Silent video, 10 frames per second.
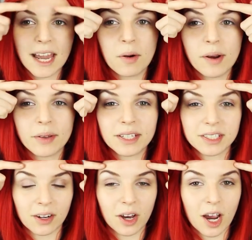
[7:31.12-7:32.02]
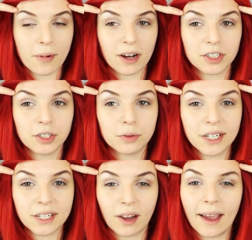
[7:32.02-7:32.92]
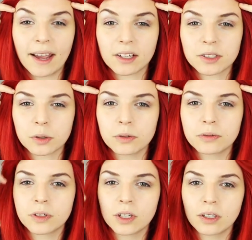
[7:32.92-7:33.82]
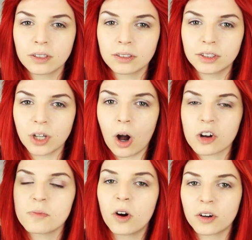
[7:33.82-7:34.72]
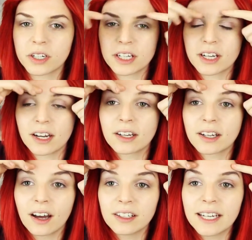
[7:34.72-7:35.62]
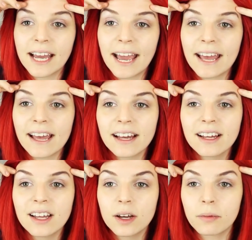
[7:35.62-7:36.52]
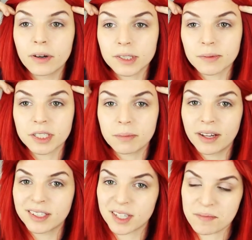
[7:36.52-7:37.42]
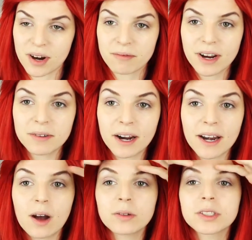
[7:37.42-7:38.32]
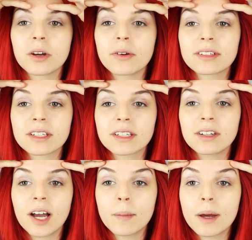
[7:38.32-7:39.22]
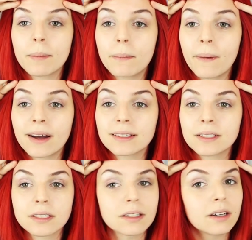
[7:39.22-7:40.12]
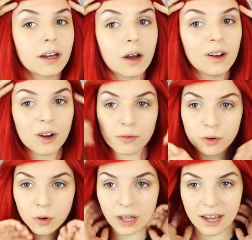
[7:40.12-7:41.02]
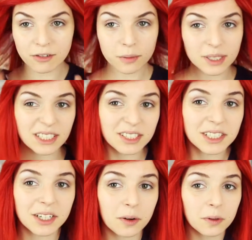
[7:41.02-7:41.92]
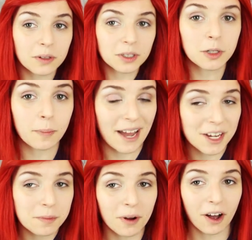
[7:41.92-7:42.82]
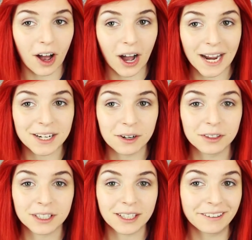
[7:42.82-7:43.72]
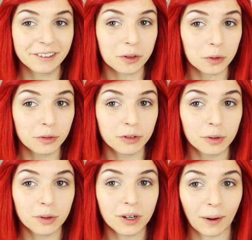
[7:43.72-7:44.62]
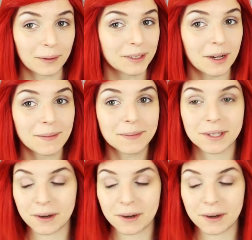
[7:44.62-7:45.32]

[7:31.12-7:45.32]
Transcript: to get away with these kind of eyebrows, you need like a sort of dark mahogany kind of colour hair, whereas obviously mine is like bright red right now, so it's a nightmare. But overall, like, from a distance they don't look too bad, but I know that they look awful close up,